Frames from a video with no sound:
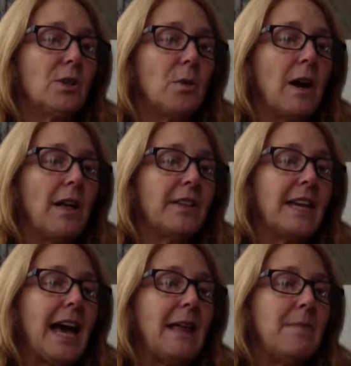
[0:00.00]
while the
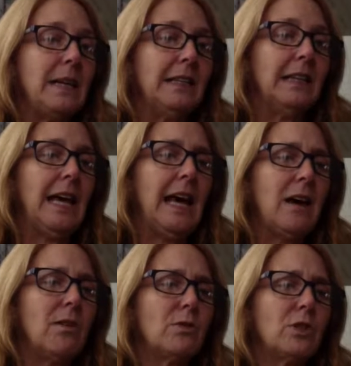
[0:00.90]
cat made
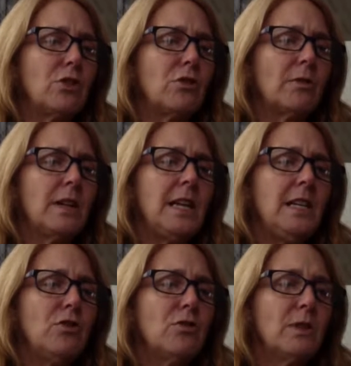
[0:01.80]
loud,
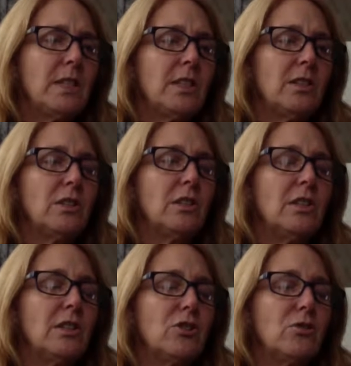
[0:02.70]
strange noises to
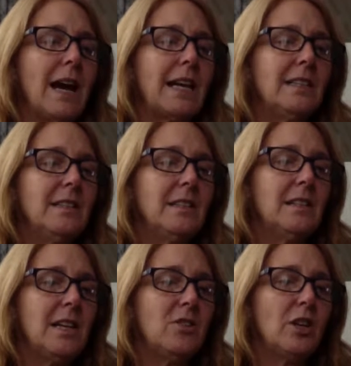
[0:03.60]
distract his
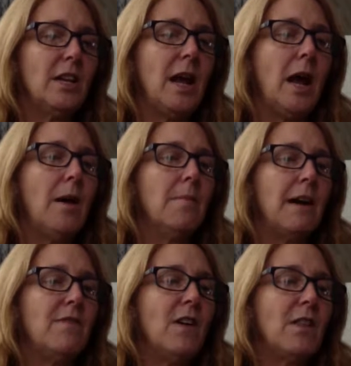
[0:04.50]
attention, my
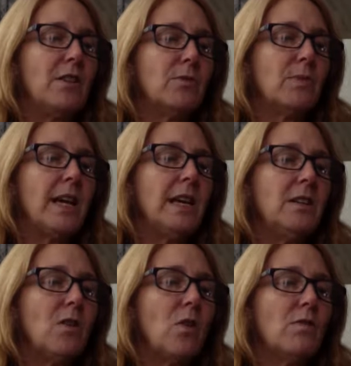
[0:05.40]
father ran
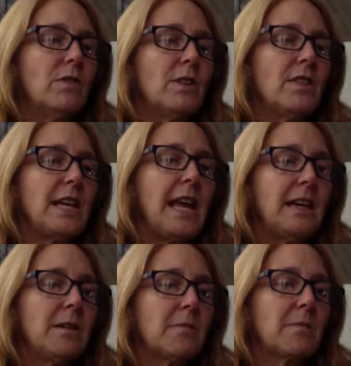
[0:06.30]
over the
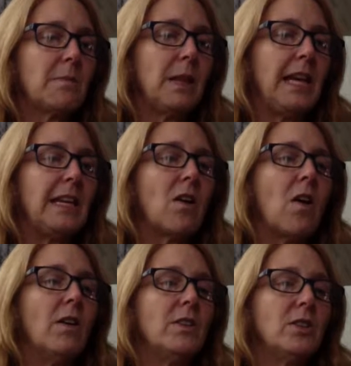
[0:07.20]
gangplank
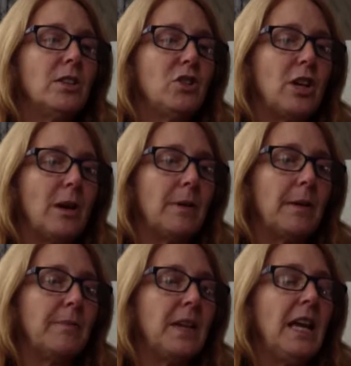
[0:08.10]
onto the ship.
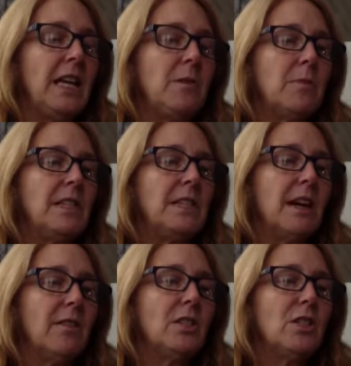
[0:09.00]
He went
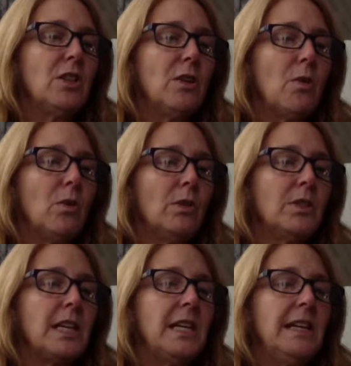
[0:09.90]
down into the hold
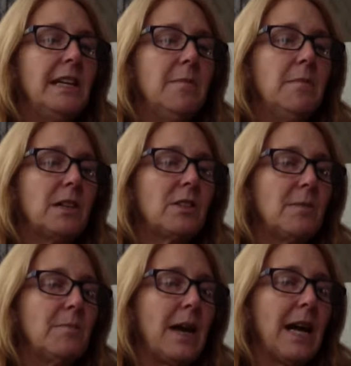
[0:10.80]
and hid among some
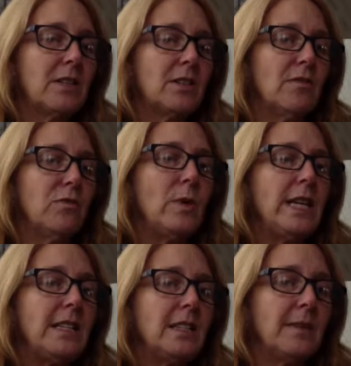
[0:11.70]
bags of wheat.
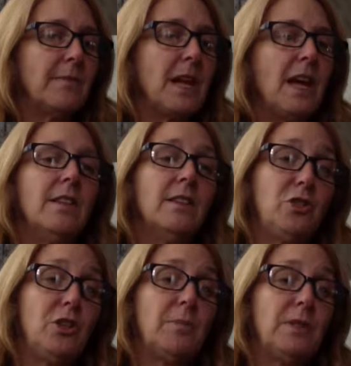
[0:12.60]
The
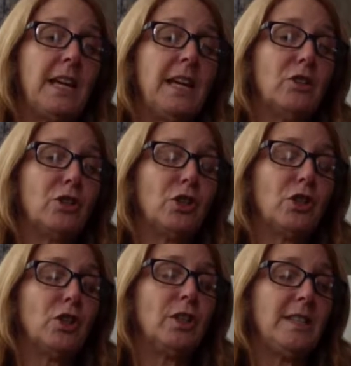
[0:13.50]
ship sailed
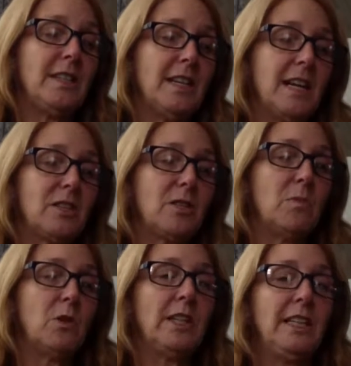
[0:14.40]
early the next
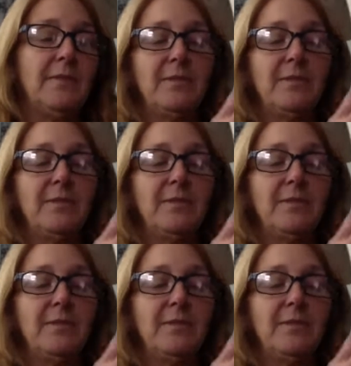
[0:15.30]
morning.